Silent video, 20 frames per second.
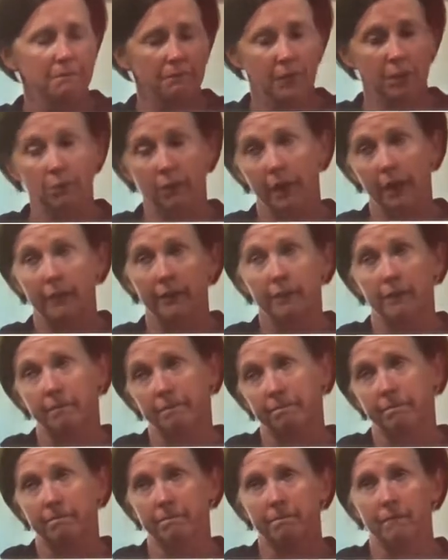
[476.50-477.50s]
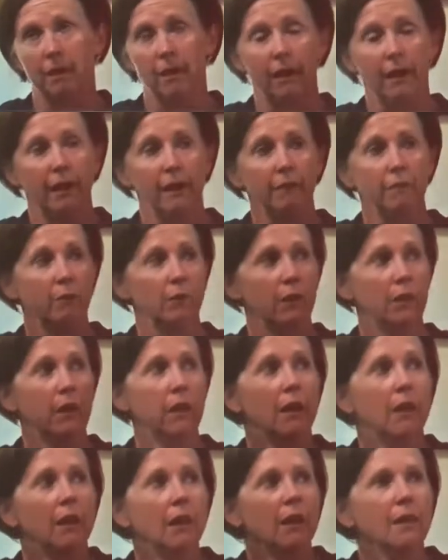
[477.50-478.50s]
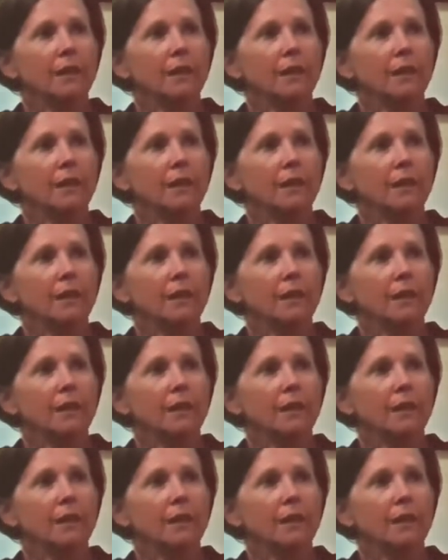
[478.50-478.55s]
so I could not have one.